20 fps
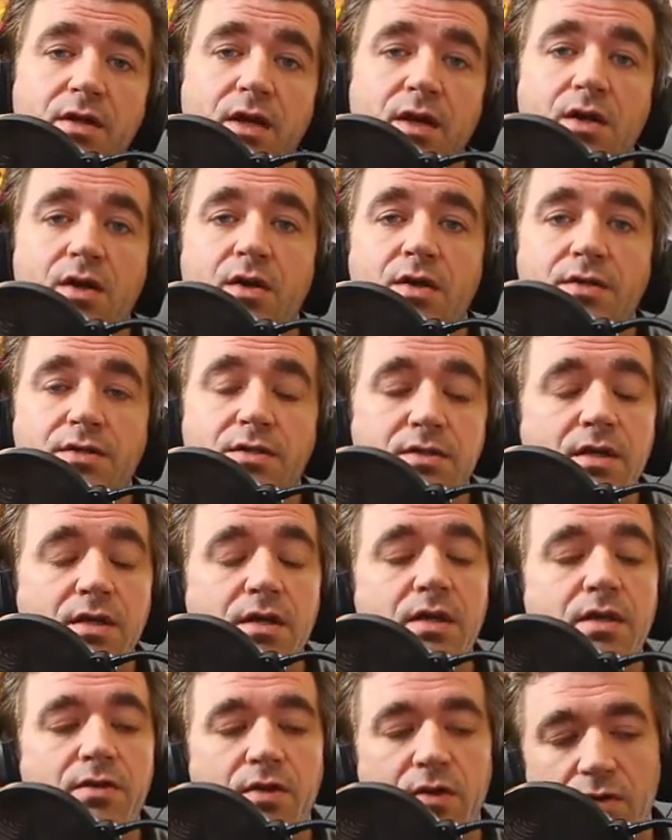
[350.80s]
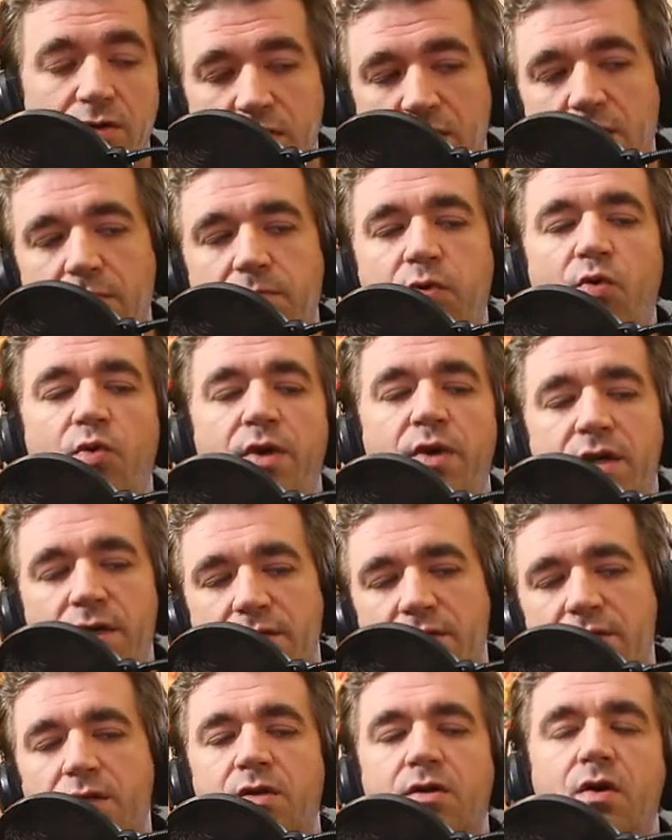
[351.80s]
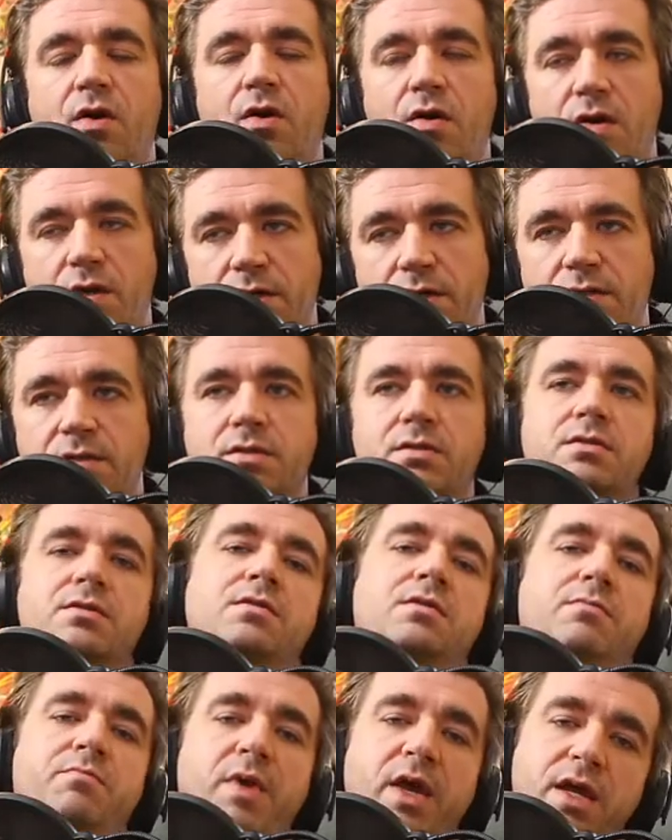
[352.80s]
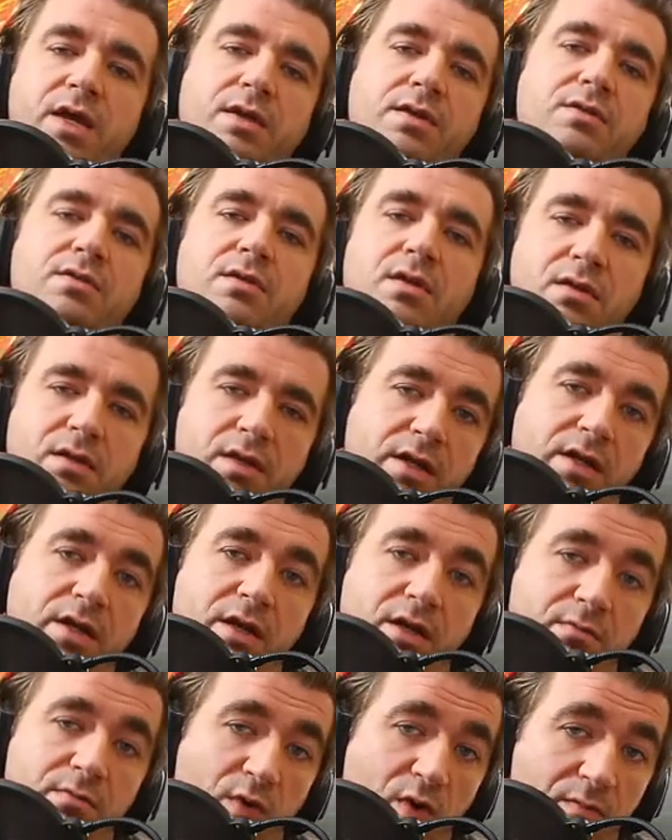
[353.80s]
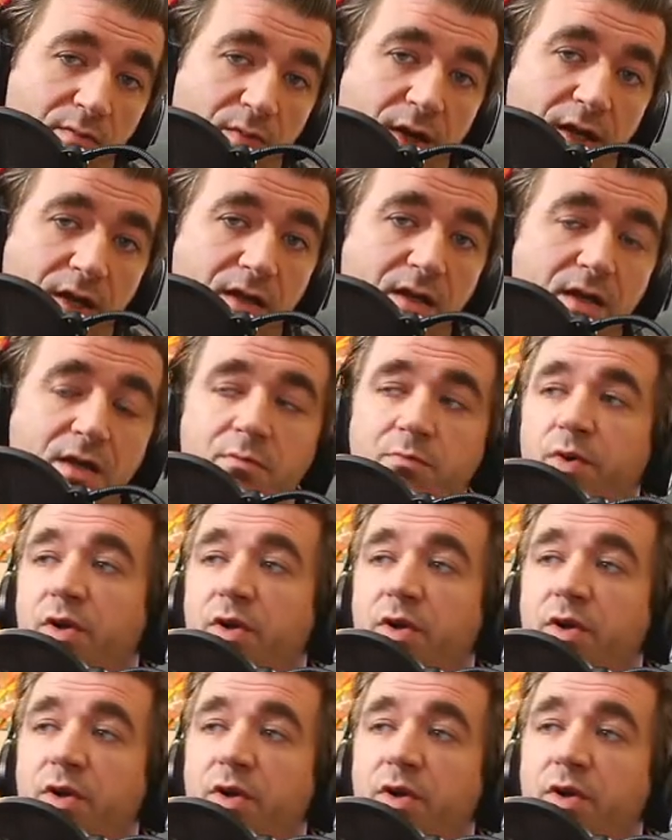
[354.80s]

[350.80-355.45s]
It causes, the point is to cause banks to lend out more money.